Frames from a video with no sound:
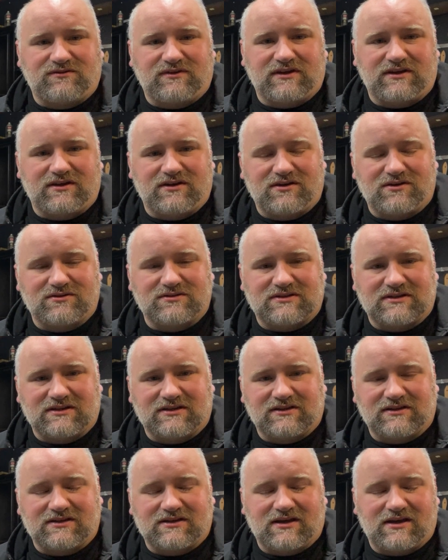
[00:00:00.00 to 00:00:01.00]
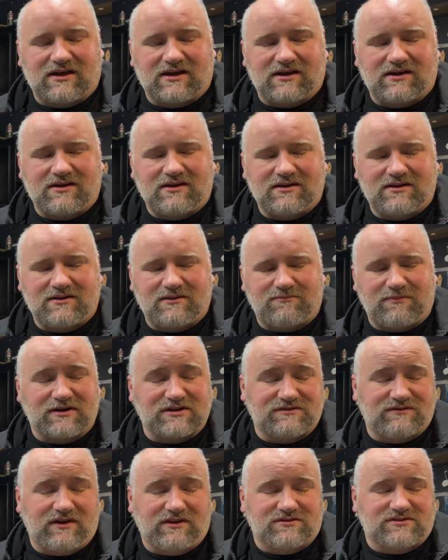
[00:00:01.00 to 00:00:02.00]
videos and a
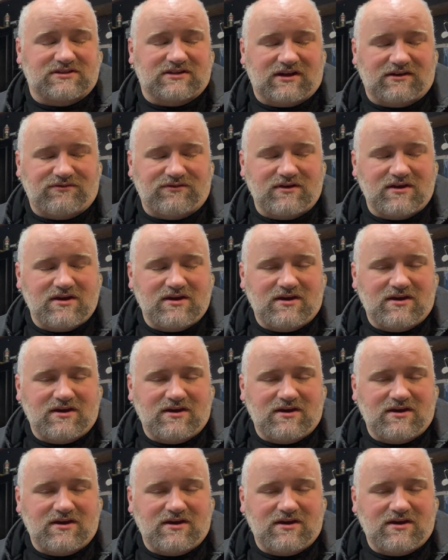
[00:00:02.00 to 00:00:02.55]
bunch of other stuff